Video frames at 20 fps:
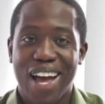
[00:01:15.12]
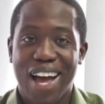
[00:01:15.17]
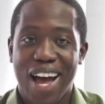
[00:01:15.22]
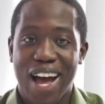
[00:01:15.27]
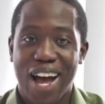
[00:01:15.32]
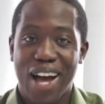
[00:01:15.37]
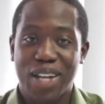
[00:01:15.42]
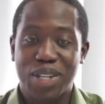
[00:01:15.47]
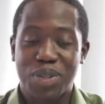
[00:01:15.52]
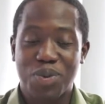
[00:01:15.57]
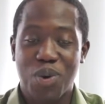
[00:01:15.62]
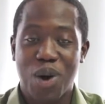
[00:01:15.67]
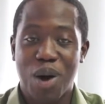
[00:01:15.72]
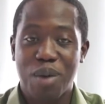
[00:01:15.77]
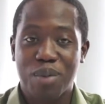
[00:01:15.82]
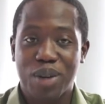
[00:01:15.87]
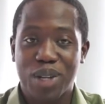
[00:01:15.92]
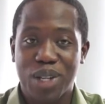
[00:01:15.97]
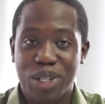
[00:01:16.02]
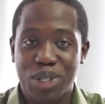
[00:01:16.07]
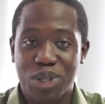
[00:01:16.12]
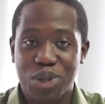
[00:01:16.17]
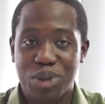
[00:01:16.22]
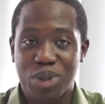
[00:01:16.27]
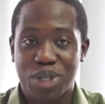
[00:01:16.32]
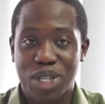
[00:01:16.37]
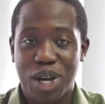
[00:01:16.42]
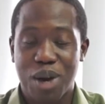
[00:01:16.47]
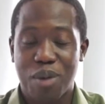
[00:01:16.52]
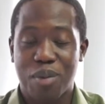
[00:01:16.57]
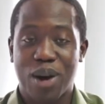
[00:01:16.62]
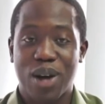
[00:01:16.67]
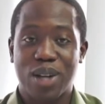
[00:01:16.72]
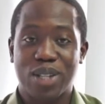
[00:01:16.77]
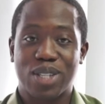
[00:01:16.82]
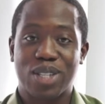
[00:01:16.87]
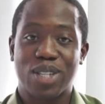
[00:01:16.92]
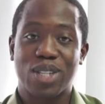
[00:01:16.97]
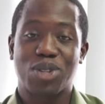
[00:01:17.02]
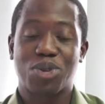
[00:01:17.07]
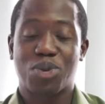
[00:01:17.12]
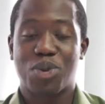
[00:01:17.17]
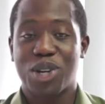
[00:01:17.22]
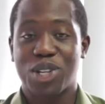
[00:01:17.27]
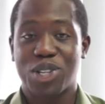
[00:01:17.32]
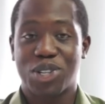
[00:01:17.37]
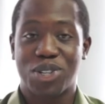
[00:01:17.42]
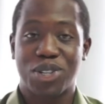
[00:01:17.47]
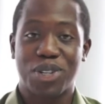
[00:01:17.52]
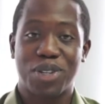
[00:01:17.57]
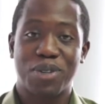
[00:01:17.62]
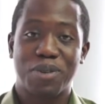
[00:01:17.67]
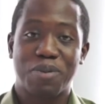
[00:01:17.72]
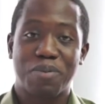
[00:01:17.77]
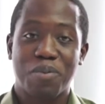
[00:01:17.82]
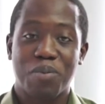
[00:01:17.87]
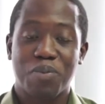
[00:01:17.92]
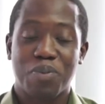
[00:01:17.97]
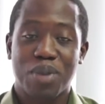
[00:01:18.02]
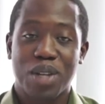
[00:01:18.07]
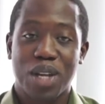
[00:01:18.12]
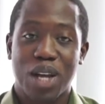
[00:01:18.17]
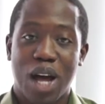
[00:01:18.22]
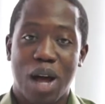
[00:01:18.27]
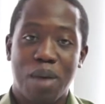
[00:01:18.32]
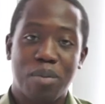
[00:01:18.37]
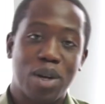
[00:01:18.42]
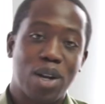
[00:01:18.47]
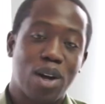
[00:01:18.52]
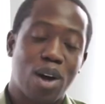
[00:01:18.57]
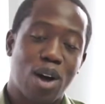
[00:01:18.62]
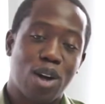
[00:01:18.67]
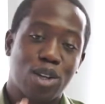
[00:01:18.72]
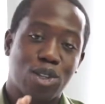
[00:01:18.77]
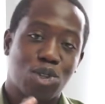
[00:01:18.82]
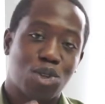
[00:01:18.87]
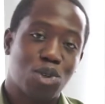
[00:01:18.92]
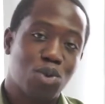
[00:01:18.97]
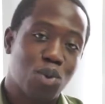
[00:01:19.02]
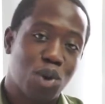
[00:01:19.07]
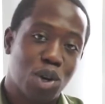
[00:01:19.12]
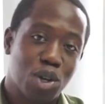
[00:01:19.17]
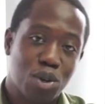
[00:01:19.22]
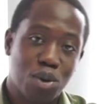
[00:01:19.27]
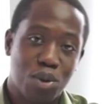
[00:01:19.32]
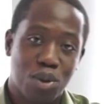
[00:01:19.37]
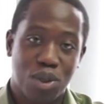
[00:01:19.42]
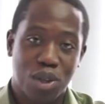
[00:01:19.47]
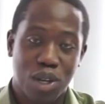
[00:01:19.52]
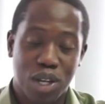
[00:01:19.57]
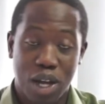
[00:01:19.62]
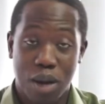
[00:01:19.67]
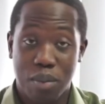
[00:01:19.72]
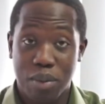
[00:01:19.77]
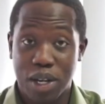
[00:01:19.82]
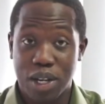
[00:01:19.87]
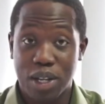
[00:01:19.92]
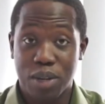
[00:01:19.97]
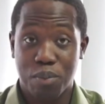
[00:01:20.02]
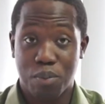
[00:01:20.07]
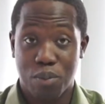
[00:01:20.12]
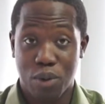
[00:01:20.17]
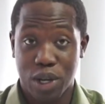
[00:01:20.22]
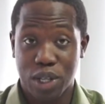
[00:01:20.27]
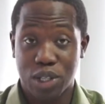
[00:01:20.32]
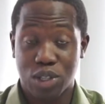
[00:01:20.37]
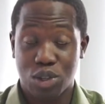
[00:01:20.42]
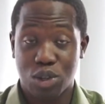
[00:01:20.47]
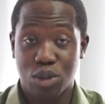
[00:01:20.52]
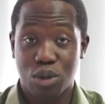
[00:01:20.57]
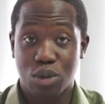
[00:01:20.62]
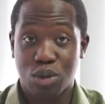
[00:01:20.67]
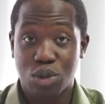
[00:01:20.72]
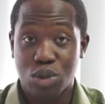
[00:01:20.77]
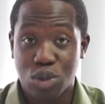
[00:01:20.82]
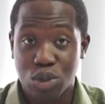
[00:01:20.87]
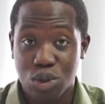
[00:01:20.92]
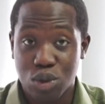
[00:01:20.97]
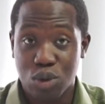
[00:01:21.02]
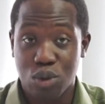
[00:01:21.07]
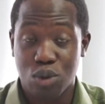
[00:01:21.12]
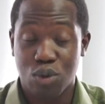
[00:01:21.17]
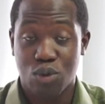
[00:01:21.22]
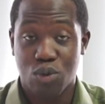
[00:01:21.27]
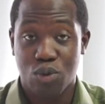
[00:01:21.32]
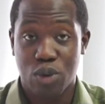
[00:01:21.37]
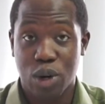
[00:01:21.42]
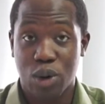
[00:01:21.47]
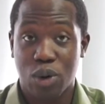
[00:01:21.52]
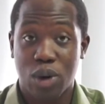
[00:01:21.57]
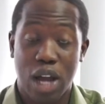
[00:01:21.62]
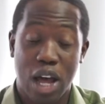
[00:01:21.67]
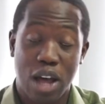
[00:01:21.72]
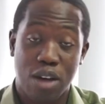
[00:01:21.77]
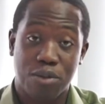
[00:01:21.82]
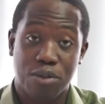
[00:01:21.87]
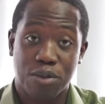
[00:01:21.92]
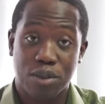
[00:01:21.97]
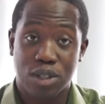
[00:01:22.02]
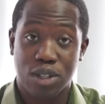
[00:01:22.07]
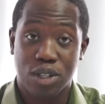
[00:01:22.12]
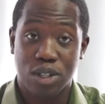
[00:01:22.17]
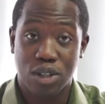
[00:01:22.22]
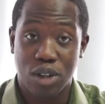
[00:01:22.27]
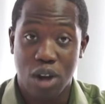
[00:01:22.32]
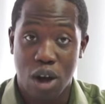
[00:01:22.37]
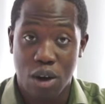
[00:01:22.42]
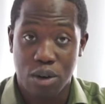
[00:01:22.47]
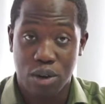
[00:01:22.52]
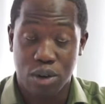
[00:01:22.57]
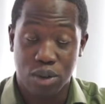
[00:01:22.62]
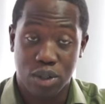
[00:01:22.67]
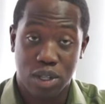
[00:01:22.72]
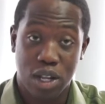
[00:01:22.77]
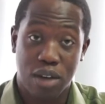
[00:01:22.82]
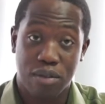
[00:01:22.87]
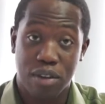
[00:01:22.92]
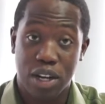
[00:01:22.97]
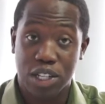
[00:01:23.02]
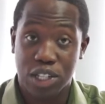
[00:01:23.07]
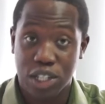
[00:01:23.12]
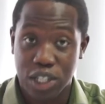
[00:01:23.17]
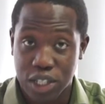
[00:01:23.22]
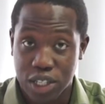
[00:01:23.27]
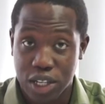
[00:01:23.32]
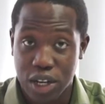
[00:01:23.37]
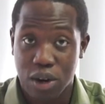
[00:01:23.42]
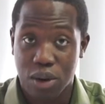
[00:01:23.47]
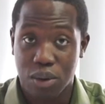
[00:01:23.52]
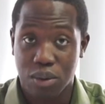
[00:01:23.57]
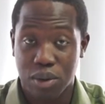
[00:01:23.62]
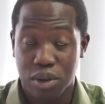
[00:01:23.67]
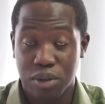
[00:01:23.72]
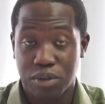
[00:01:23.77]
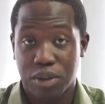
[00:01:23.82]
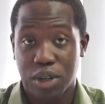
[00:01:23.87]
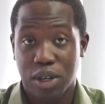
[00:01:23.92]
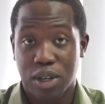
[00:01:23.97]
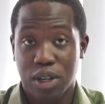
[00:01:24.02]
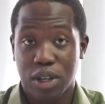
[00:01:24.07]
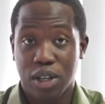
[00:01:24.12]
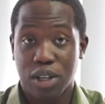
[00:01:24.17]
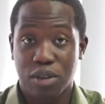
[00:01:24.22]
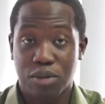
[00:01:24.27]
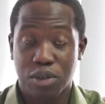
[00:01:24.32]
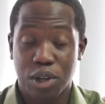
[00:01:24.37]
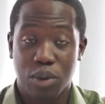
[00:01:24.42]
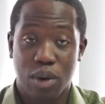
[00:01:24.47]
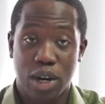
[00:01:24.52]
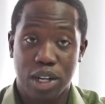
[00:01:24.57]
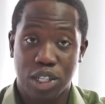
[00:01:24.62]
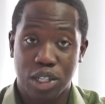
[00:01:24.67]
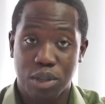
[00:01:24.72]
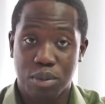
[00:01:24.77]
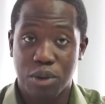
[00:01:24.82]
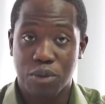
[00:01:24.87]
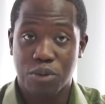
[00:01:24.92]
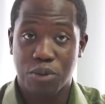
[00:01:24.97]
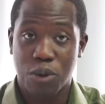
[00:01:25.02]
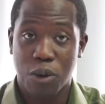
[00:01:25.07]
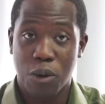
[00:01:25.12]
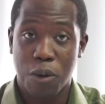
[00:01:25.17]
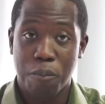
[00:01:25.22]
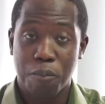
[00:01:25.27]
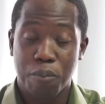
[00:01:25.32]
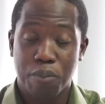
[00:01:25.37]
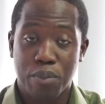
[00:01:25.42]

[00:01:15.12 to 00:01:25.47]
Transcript: And what I'm gonna do to help answer this question, I'm gonna ask you what you think. I'm gonna bring to you two real life scenarios that I've actually dealt with in the VYG before.